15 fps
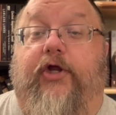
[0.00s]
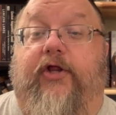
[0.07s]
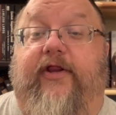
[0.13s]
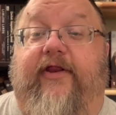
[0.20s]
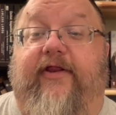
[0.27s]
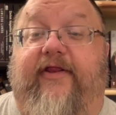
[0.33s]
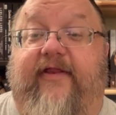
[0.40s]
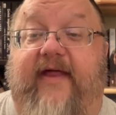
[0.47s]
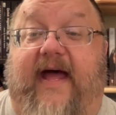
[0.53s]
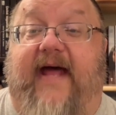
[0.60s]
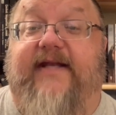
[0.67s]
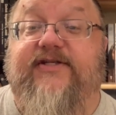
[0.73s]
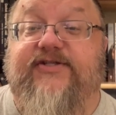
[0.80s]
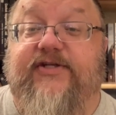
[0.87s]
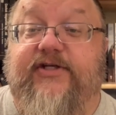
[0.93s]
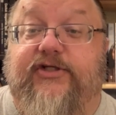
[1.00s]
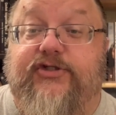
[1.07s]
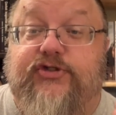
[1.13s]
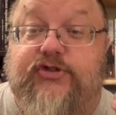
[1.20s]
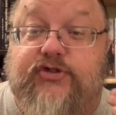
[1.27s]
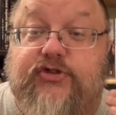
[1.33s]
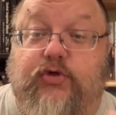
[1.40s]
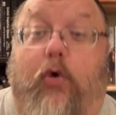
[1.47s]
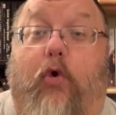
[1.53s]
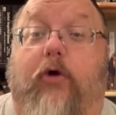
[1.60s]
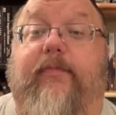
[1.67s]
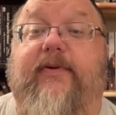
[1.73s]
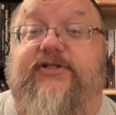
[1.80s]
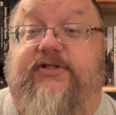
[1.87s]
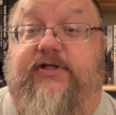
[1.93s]
That is an
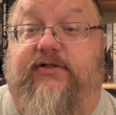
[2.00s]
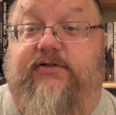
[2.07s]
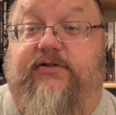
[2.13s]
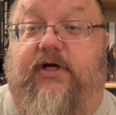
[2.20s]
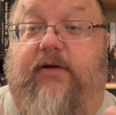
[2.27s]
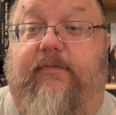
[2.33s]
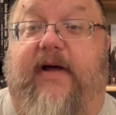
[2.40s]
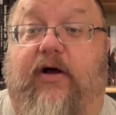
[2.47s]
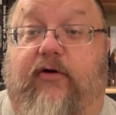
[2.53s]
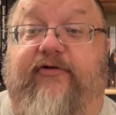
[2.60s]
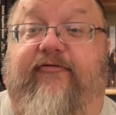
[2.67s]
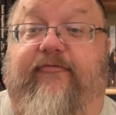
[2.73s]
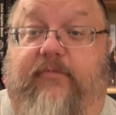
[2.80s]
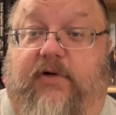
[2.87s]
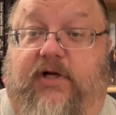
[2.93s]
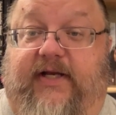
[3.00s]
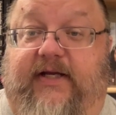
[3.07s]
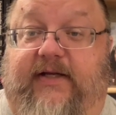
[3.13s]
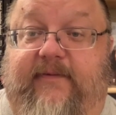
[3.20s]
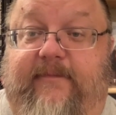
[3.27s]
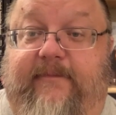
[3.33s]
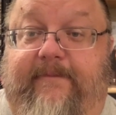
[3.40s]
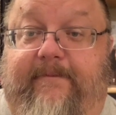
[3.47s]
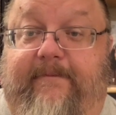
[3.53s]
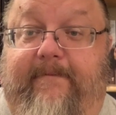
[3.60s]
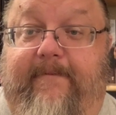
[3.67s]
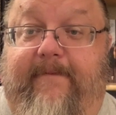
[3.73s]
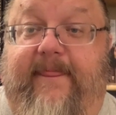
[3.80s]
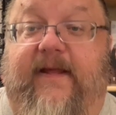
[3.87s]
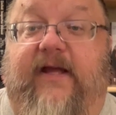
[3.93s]
exorbitant amount of money.
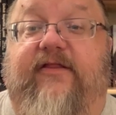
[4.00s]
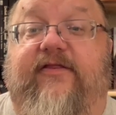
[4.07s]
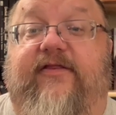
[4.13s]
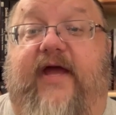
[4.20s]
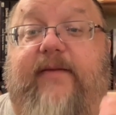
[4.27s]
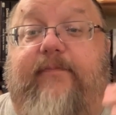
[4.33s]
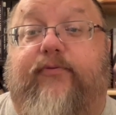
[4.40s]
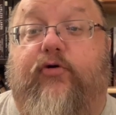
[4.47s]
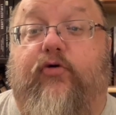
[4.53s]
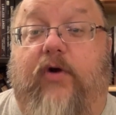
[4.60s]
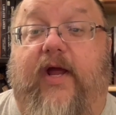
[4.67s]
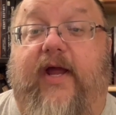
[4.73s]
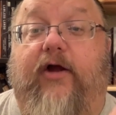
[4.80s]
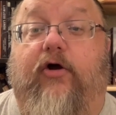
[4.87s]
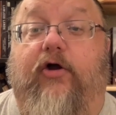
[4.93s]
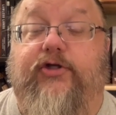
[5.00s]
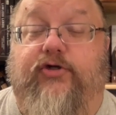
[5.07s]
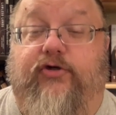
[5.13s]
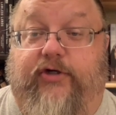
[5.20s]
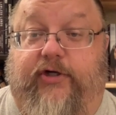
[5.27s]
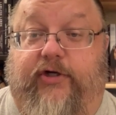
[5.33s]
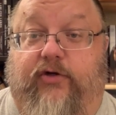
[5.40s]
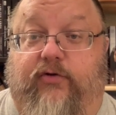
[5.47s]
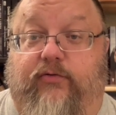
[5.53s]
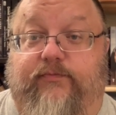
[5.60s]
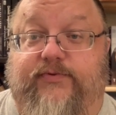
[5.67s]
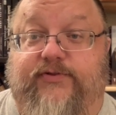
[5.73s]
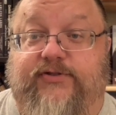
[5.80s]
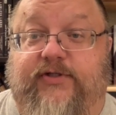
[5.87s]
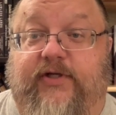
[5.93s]
They prey on your
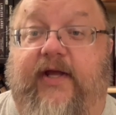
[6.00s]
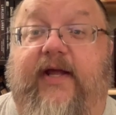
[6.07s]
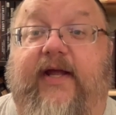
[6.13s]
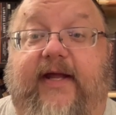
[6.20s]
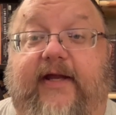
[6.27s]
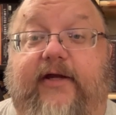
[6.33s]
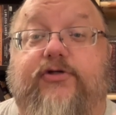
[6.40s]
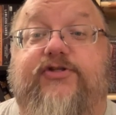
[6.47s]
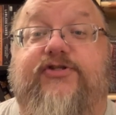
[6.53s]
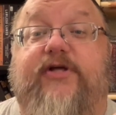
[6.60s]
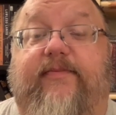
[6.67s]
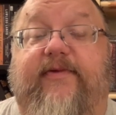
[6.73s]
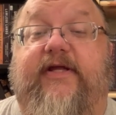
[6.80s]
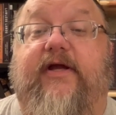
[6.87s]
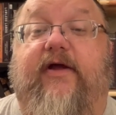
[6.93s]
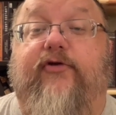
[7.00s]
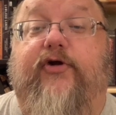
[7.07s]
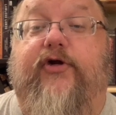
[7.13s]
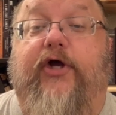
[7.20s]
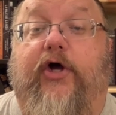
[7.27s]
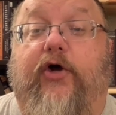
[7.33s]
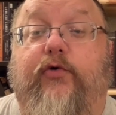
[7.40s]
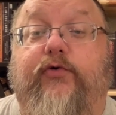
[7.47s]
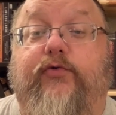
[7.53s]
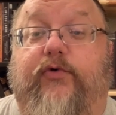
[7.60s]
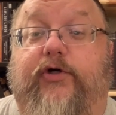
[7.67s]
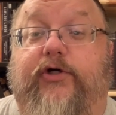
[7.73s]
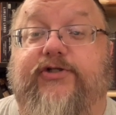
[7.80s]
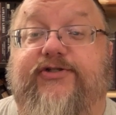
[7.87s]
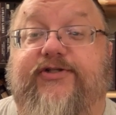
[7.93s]
hopes. Here's some of the other code
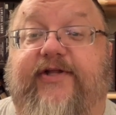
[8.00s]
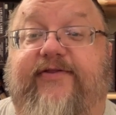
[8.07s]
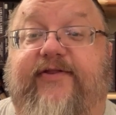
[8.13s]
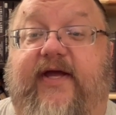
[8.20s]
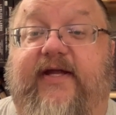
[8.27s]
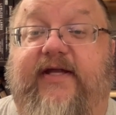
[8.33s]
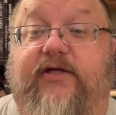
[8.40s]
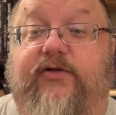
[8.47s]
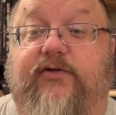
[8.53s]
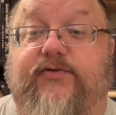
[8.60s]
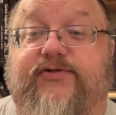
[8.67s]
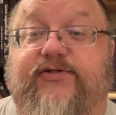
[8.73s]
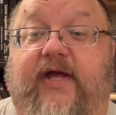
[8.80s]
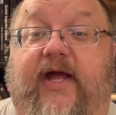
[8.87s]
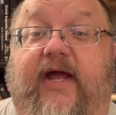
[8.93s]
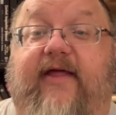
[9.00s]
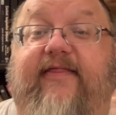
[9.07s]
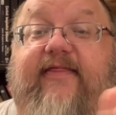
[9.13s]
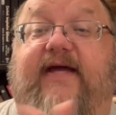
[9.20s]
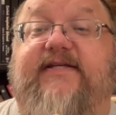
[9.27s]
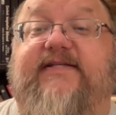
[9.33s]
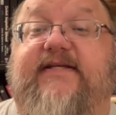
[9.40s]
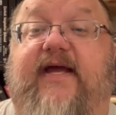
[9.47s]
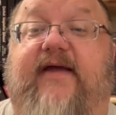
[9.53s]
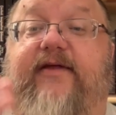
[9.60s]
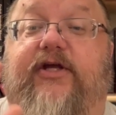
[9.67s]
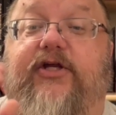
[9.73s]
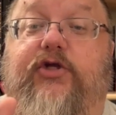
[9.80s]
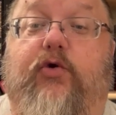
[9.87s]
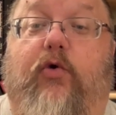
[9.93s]
words that they use. They say
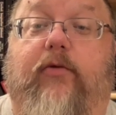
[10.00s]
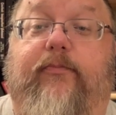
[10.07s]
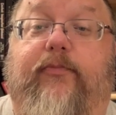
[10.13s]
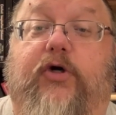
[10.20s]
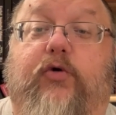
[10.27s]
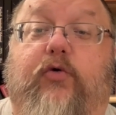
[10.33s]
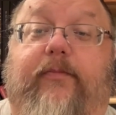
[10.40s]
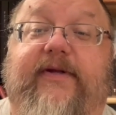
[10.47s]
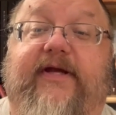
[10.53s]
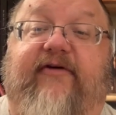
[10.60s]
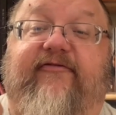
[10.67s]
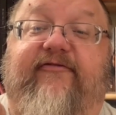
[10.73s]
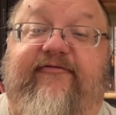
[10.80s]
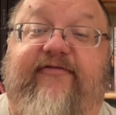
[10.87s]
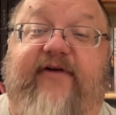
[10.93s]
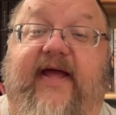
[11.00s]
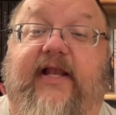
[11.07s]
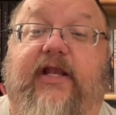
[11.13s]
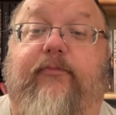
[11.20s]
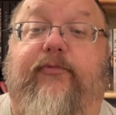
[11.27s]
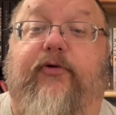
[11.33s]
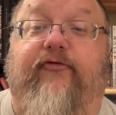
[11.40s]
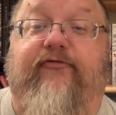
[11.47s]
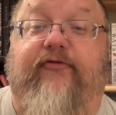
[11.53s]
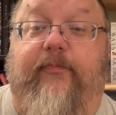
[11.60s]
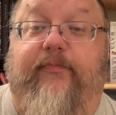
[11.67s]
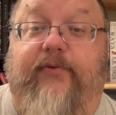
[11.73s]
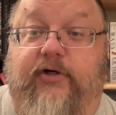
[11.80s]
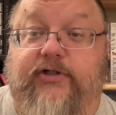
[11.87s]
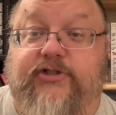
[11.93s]
that your book will be available for
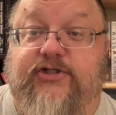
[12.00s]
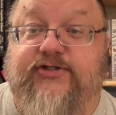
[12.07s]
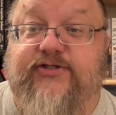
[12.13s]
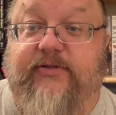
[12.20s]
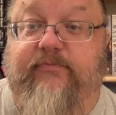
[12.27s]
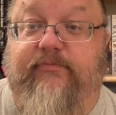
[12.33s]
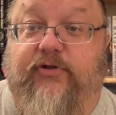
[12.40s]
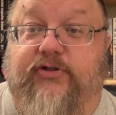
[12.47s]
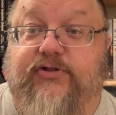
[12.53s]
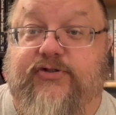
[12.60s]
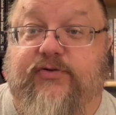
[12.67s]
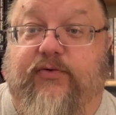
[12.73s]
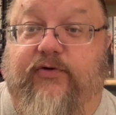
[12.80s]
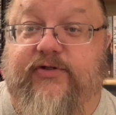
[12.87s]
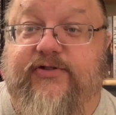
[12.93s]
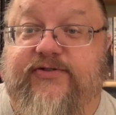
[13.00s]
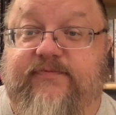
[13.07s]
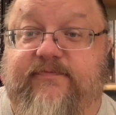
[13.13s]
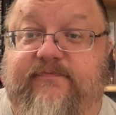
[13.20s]
purchase in bookstores.